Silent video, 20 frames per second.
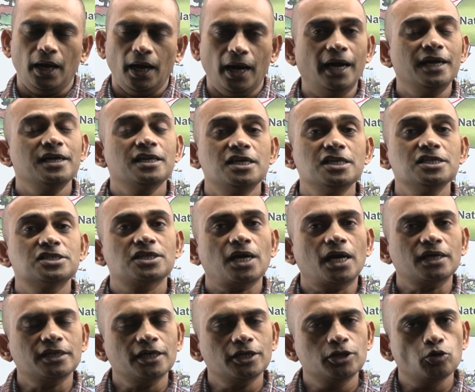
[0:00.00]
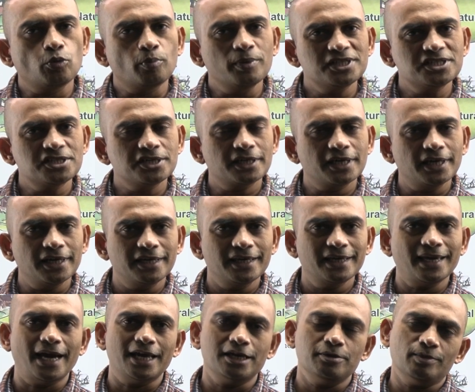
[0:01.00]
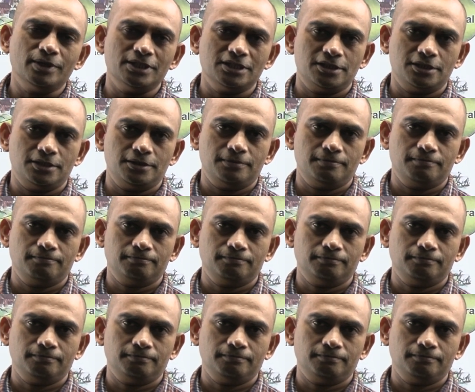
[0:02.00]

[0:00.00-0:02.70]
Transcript: and he started domesticating animals,